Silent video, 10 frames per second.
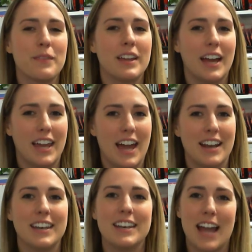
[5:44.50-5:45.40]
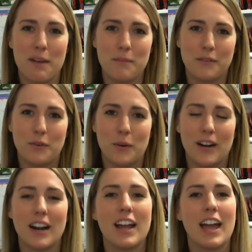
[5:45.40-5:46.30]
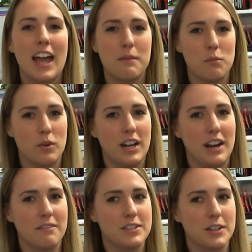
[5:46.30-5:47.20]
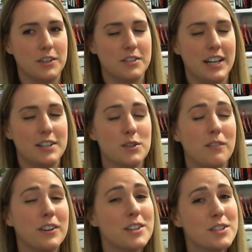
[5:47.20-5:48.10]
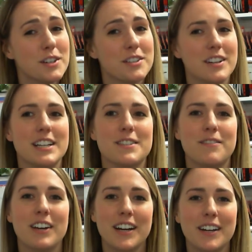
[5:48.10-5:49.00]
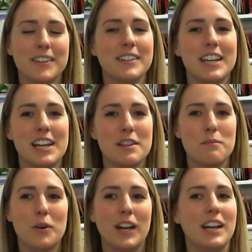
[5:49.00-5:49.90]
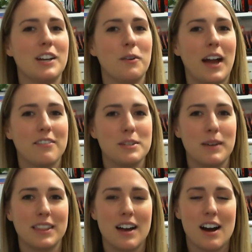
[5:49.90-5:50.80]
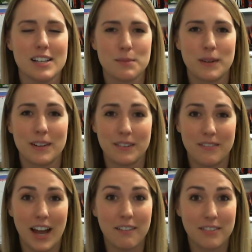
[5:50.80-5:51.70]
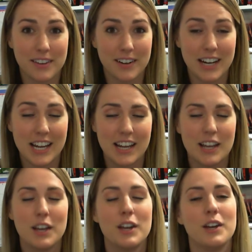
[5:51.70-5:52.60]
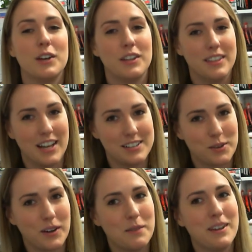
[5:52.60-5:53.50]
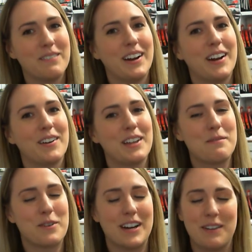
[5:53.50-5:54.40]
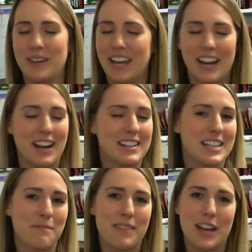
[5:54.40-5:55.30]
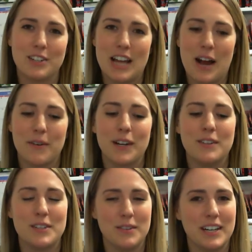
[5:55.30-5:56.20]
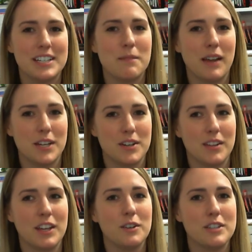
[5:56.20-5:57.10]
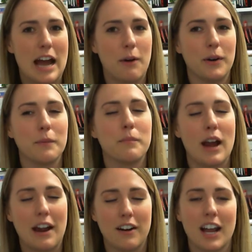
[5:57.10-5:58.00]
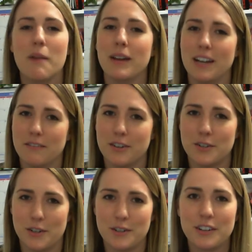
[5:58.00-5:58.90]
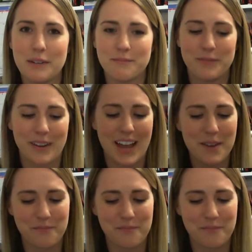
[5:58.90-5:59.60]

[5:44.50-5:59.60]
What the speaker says: Again, night before and morning of surgery. So if your surgery is very early in the morning and you have to be at the hospital at 5:30, that is going to be a very early morning. We cannot skip that shower. You do need to make sure that you shower prior to coming in for surgery. Okay?